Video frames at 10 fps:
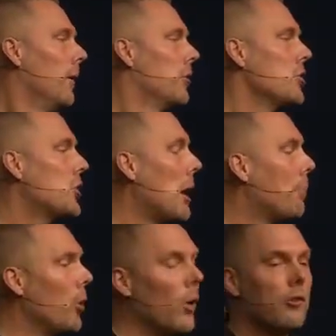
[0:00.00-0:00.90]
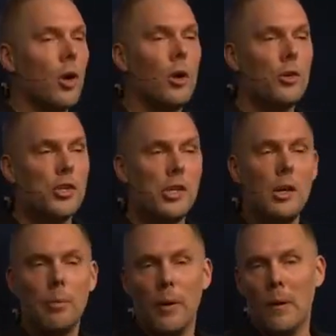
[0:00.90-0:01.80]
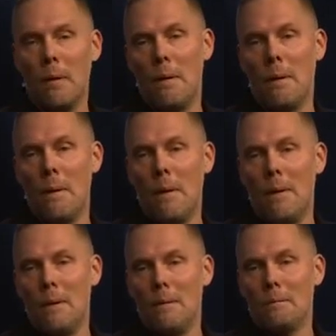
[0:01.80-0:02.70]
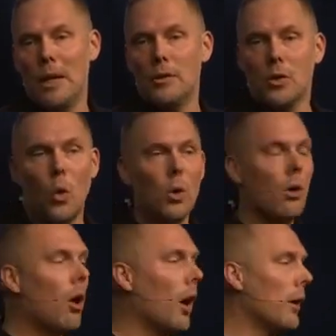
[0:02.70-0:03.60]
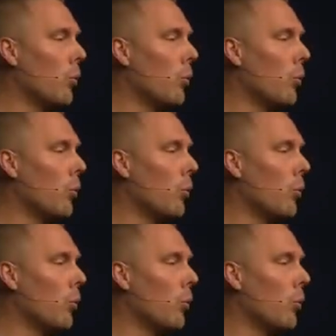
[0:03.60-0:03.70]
There's a shepherd who has 100 sheep, and he's going along,